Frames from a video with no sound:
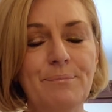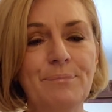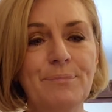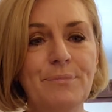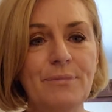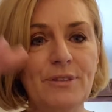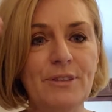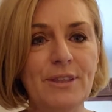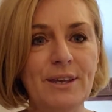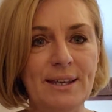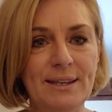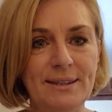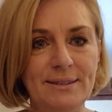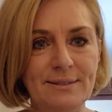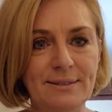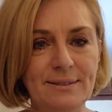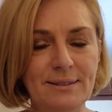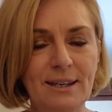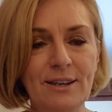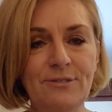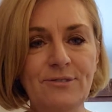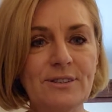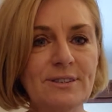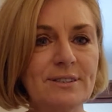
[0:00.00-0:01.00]
these
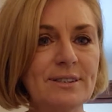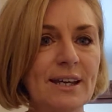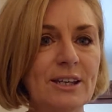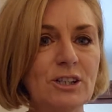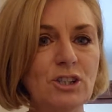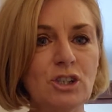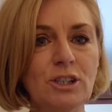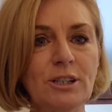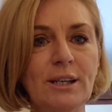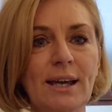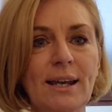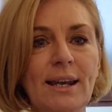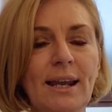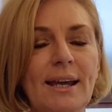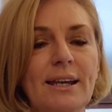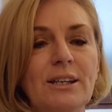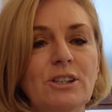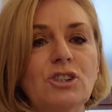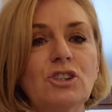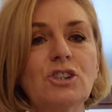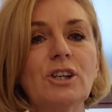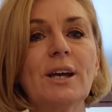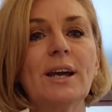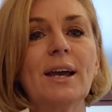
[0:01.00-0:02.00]
FSH and
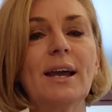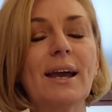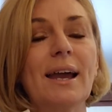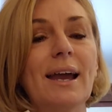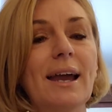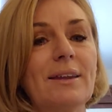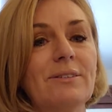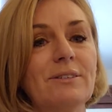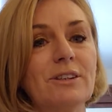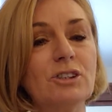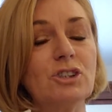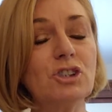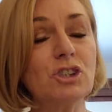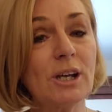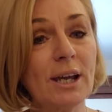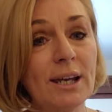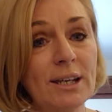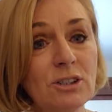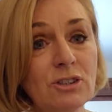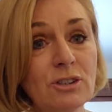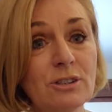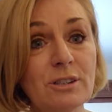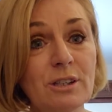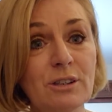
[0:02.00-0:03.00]
LH, and the
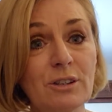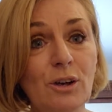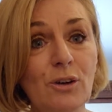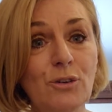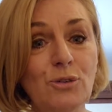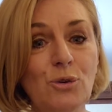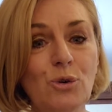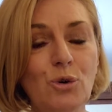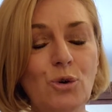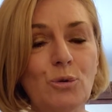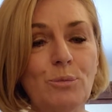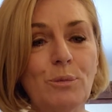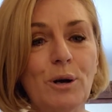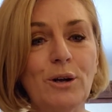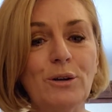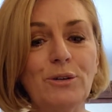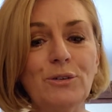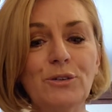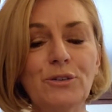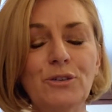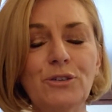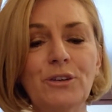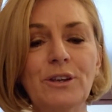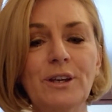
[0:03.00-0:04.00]
changes in those
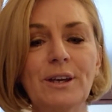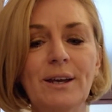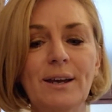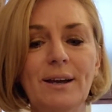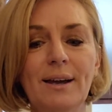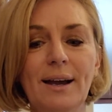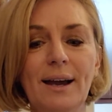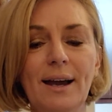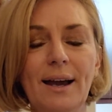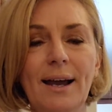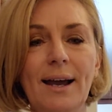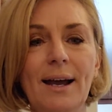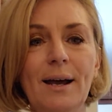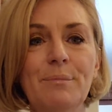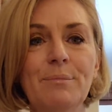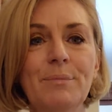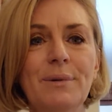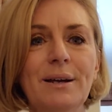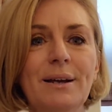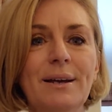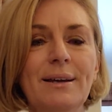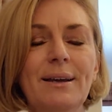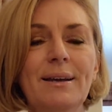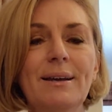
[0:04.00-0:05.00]
hormones are
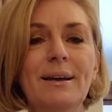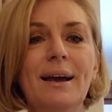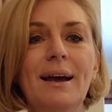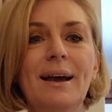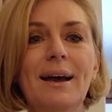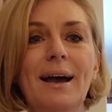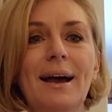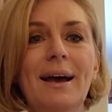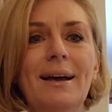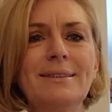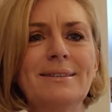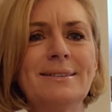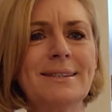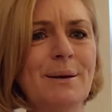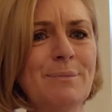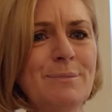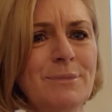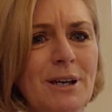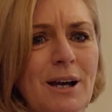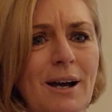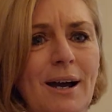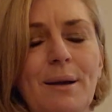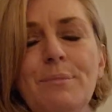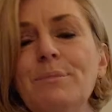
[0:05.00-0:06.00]

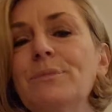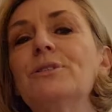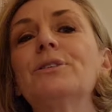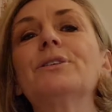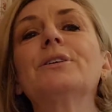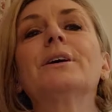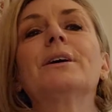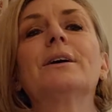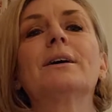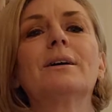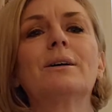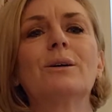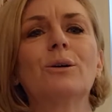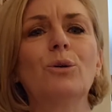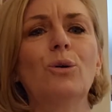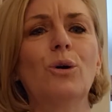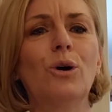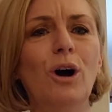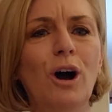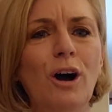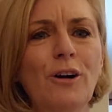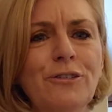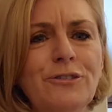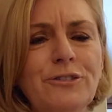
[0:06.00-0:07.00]
sometimes or
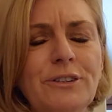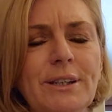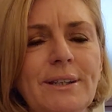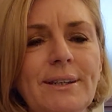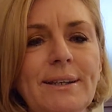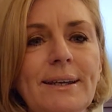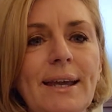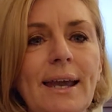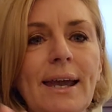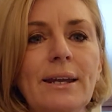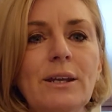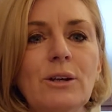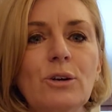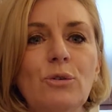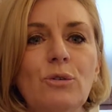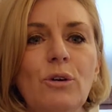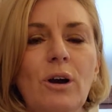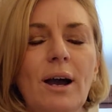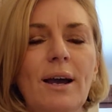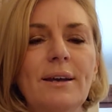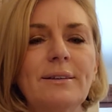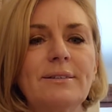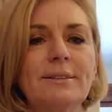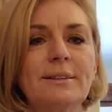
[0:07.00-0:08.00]
often
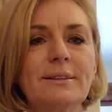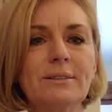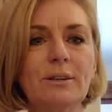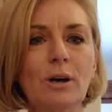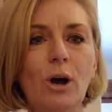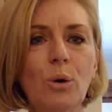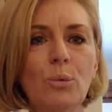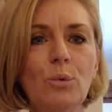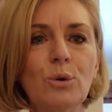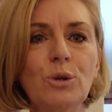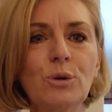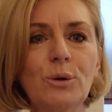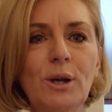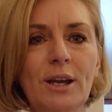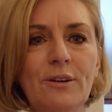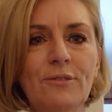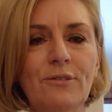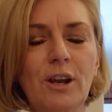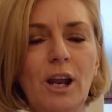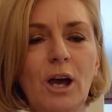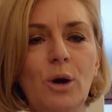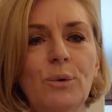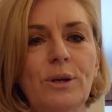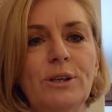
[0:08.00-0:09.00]
categorized as, oh, well, you have
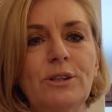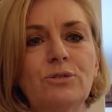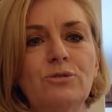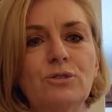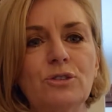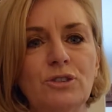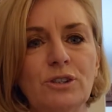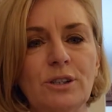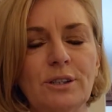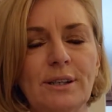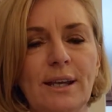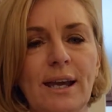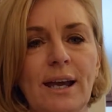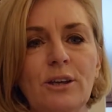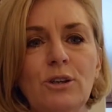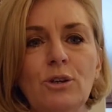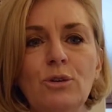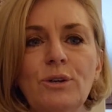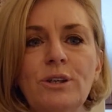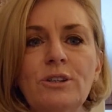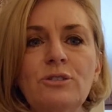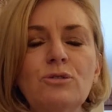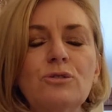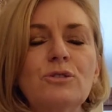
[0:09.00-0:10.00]
low estrogen now,
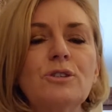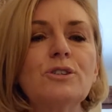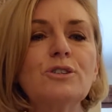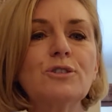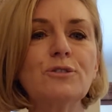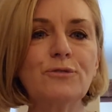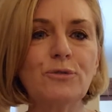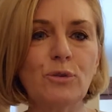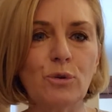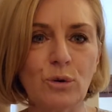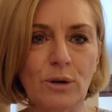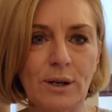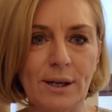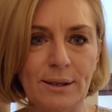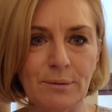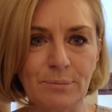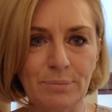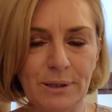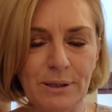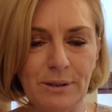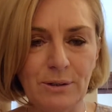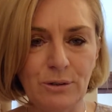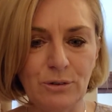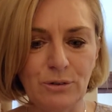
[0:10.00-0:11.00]
your estrogen's falling,
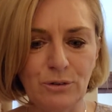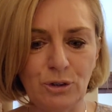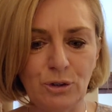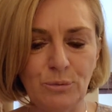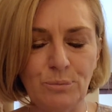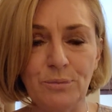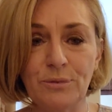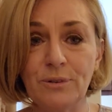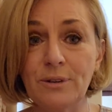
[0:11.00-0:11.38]
because you're